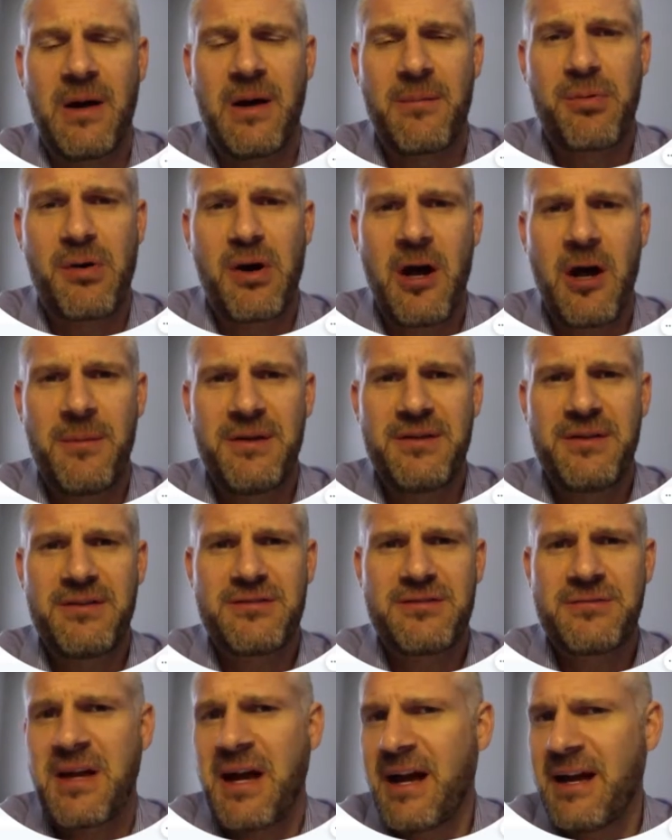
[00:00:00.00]

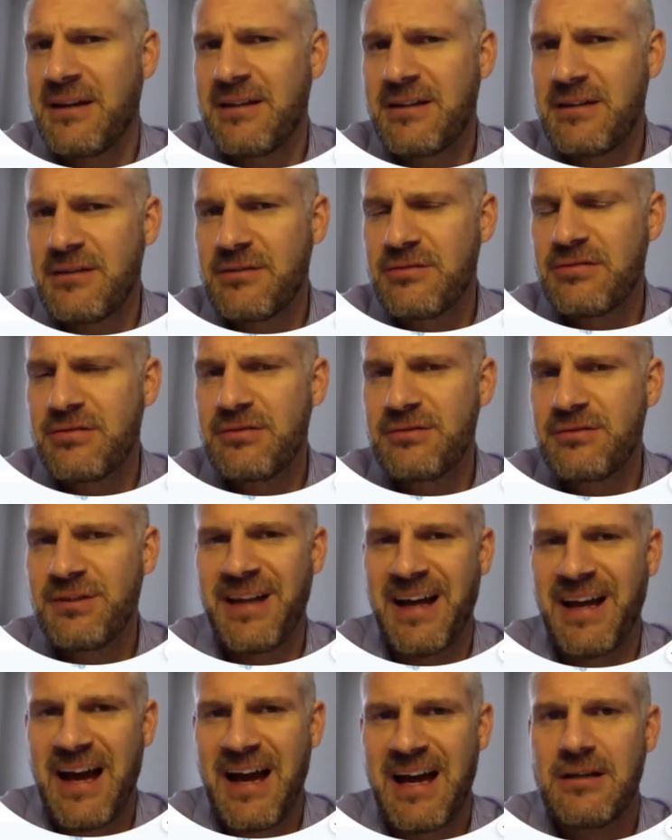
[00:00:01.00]
promise, kind of.
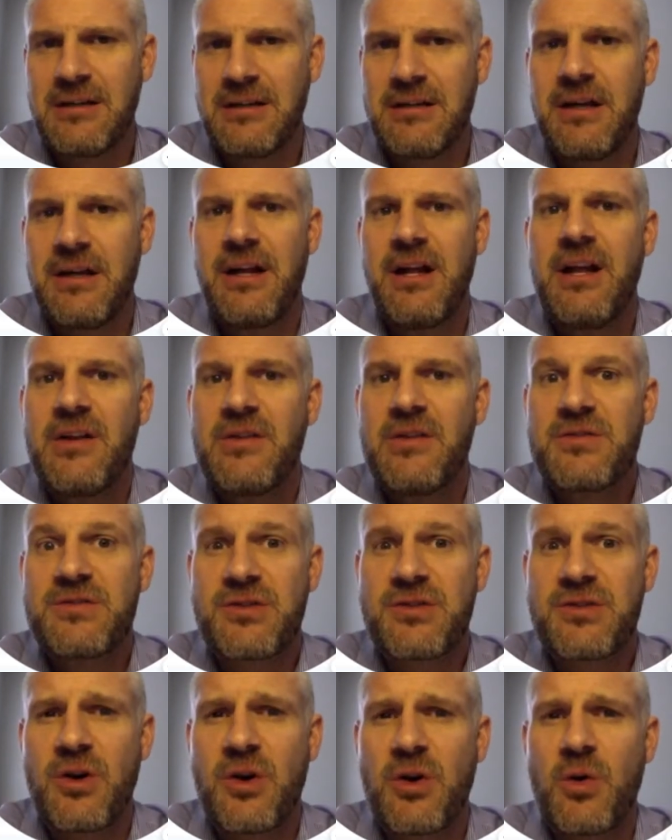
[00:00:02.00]

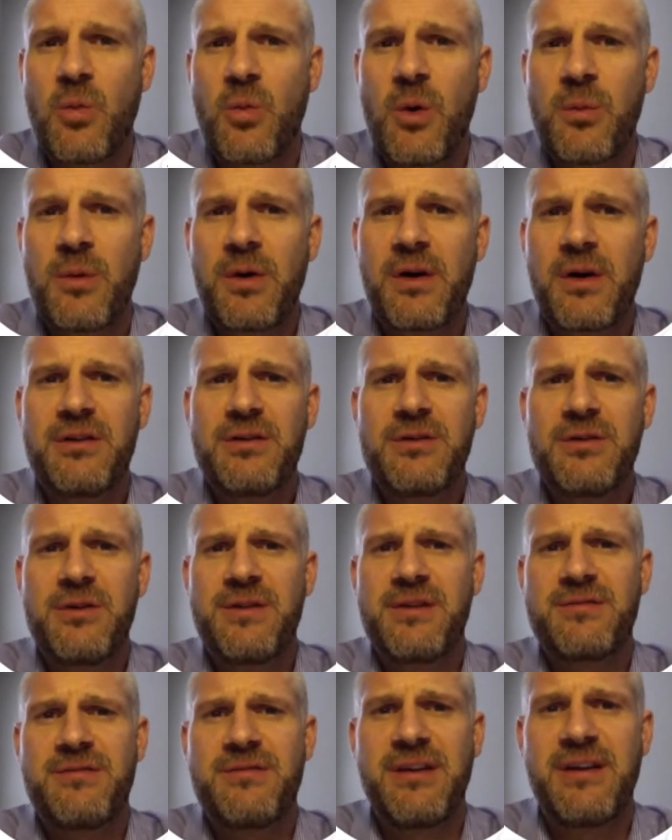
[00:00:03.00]
So what we're going to do in
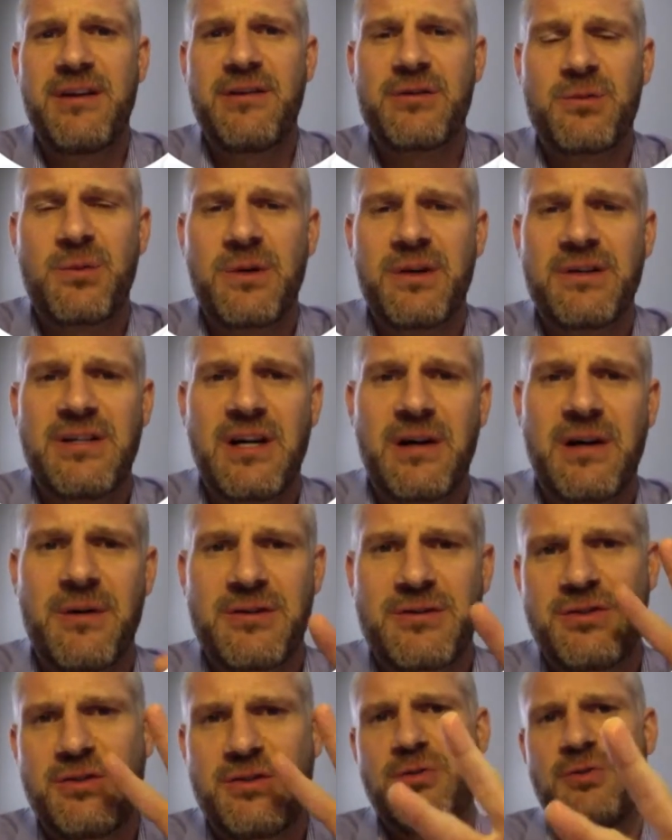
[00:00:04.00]
this video is we're going to talk about
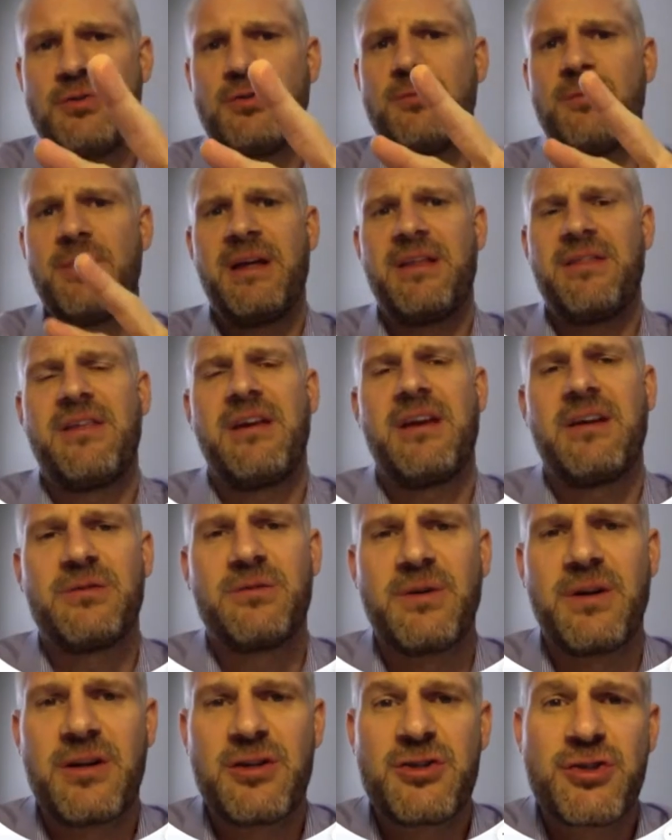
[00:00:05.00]
two main things. We're
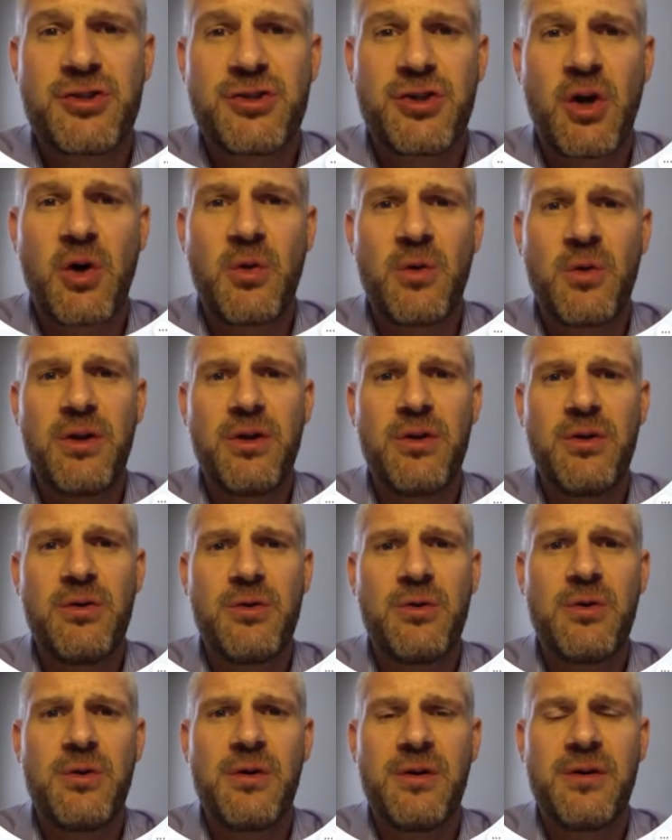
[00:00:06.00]
going to show
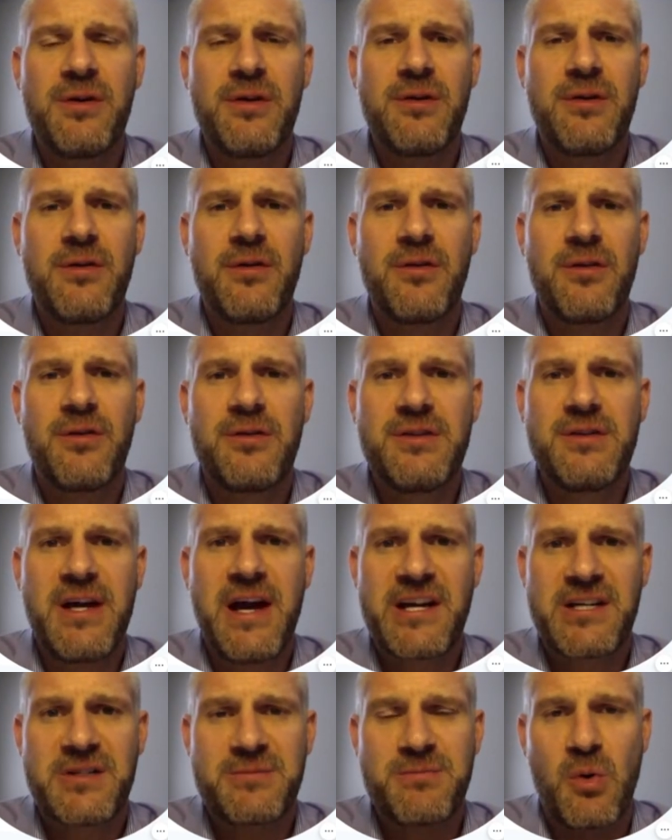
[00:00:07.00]
you the
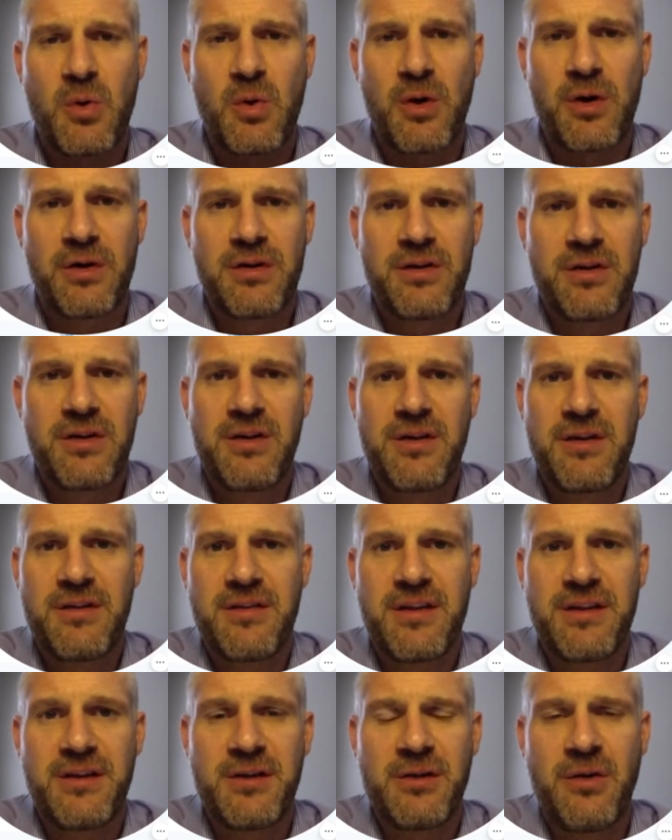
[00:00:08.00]
dashboard
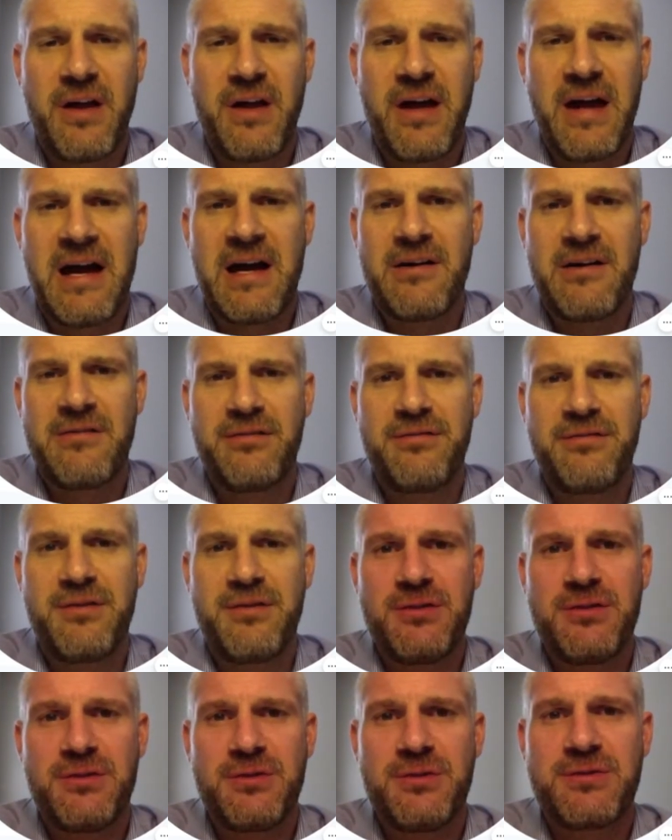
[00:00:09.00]
that you'll have if you
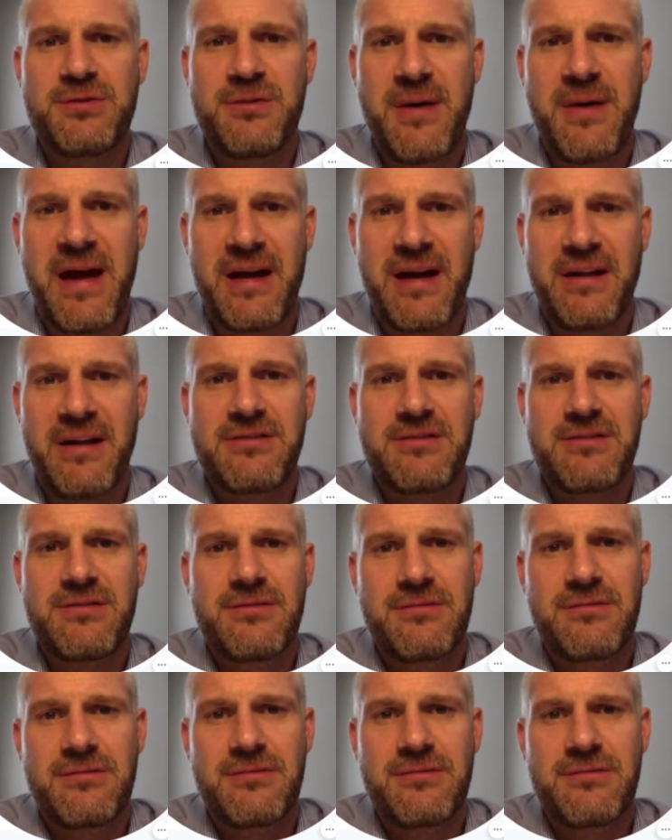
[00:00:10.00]
do some ads.